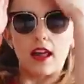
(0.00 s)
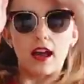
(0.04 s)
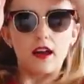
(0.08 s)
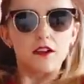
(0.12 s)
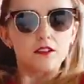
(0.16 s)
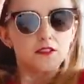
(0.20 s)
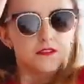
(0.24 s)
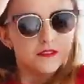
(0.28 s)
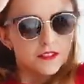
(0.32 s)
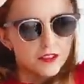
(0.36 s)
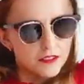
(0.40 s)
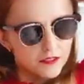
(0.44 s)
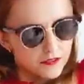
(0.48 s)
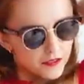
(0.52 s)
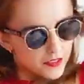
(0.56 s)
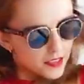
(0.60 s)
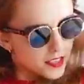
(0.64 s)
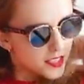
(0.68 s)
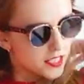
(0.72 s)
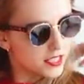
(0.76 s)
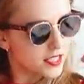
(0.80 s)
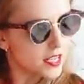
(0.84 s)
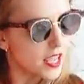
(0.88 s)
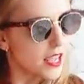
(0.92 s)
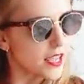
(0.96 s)
an outfit for
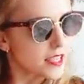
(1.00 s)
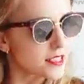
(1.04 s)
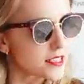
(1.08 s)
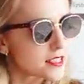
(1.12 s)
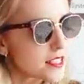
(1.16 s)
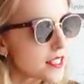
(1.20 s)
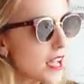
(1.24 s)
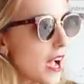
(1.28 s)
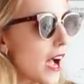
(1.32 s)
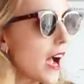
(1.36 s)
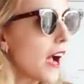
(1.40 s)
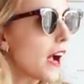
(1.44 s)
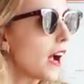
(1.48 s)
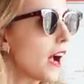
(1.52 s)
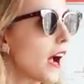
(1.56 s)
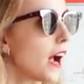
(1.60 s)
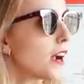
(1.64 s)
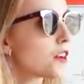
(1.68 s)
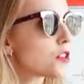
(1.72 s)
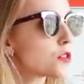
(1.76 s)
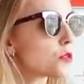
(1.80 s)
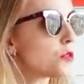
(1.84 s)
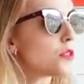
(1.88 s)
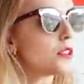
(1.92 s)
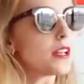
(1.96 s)
today's
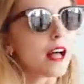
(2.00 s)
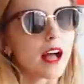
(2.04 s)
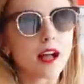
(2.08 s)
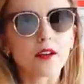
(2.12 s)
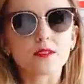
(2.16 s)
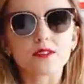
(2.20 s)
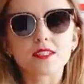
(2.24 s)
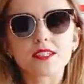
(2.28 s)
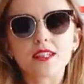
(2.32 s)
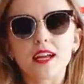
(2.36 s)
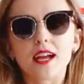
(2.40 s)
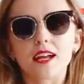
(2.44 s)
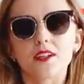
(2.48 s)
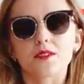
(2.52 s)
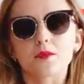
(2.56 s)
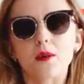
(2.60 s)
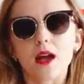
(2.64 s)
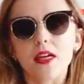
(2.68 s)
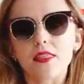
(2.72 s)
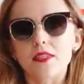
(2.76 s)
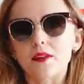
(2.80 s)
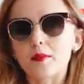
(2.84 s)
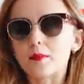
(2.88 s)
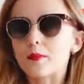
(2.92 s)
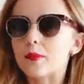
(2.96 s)
actual outside
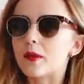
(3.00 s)
weather,